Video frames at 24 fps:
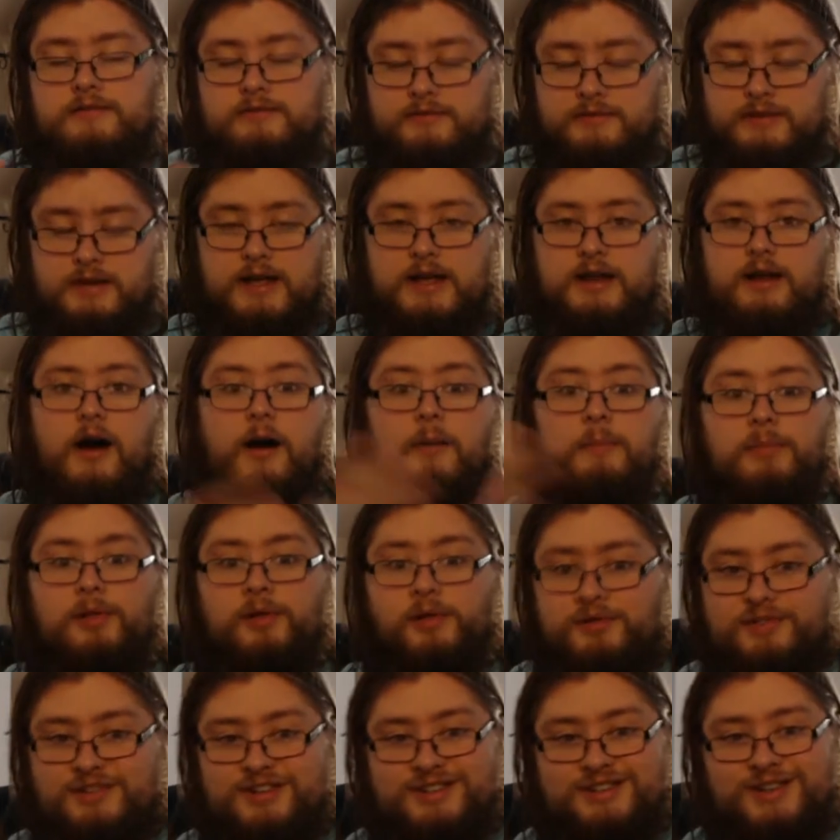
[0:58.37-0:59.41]
I can't
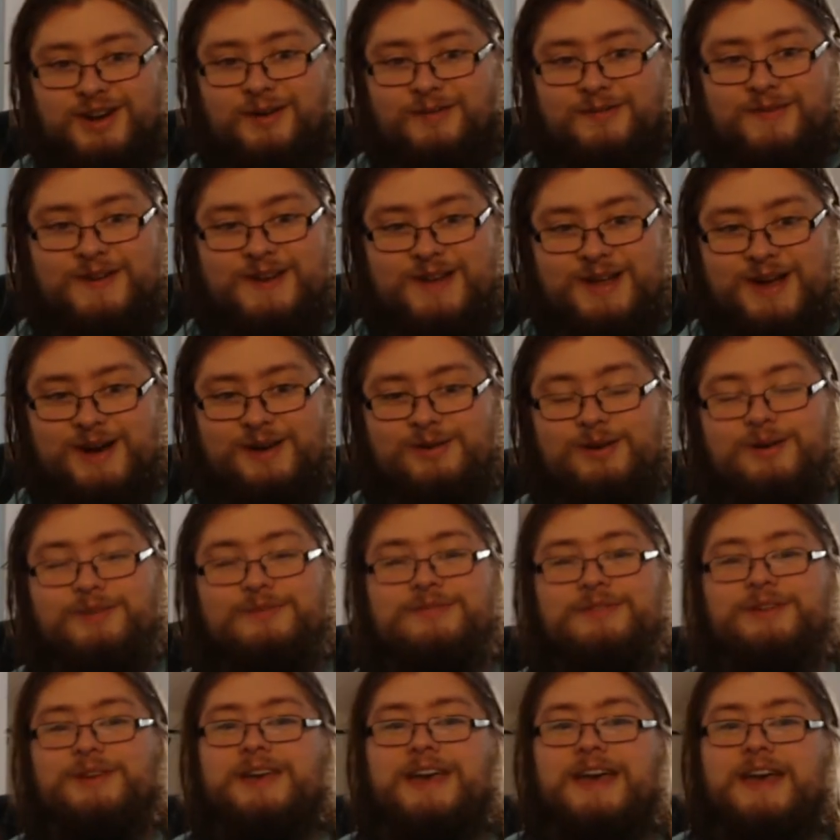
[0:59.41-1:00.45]
upload just a video of
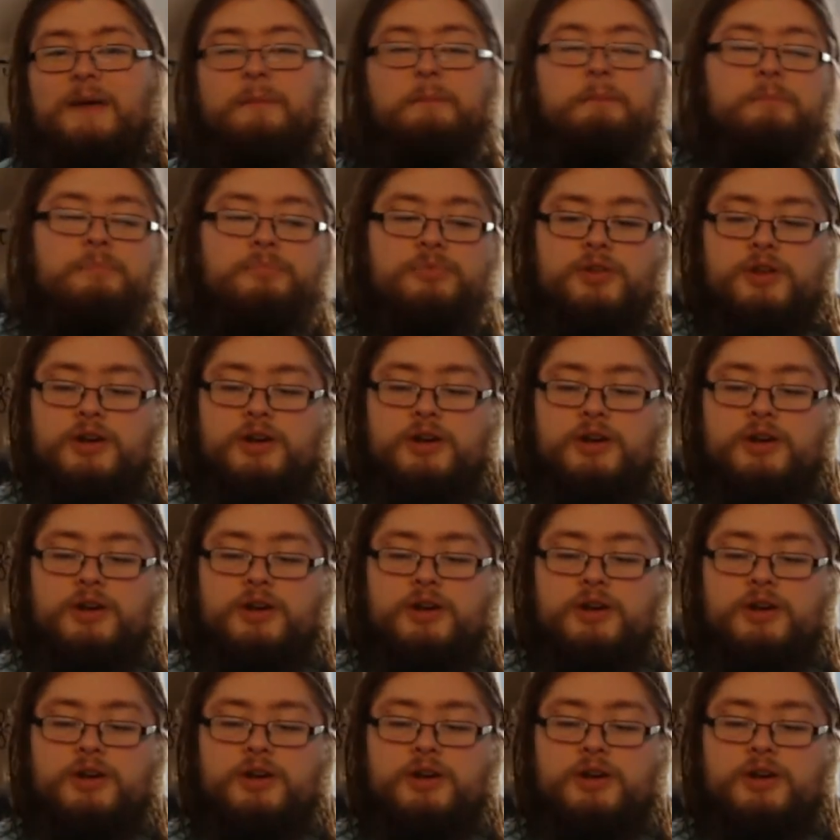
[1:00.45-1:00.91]
the game,